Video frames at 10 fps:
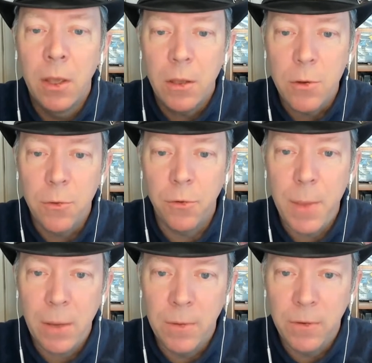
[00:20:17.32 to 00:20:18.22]
users
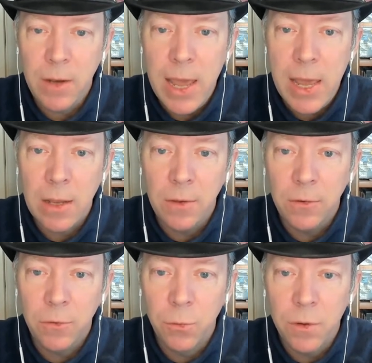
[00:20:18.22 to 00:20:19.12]
make a mistake. And this
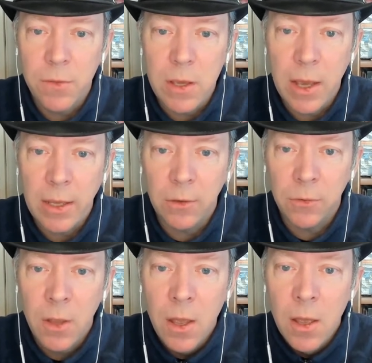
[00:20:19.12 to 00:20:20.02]
is sort of the, I
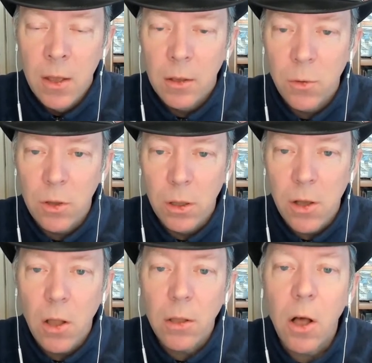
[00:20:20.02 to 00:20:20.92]
guess,
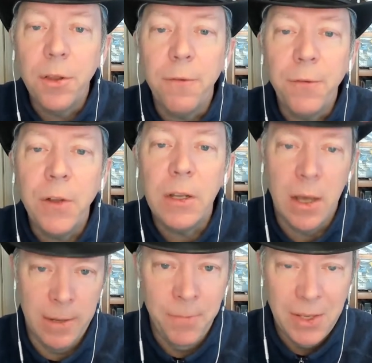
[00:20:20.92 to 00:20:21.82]
called, called a foot
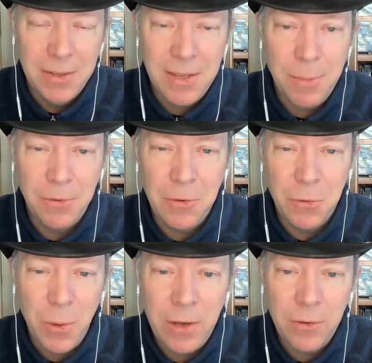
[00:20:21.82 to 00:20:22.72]
gun type of
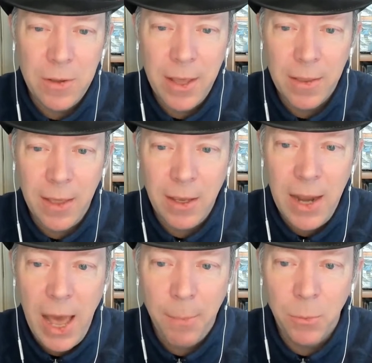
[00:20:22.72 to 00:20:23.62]
situation that, that can
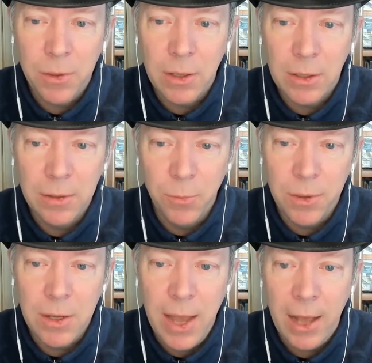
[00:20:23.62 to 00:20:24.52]
happen within,
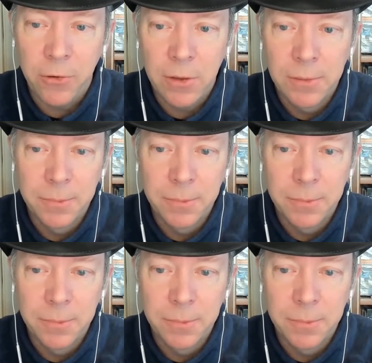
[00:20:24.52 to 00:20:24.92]
within Azure.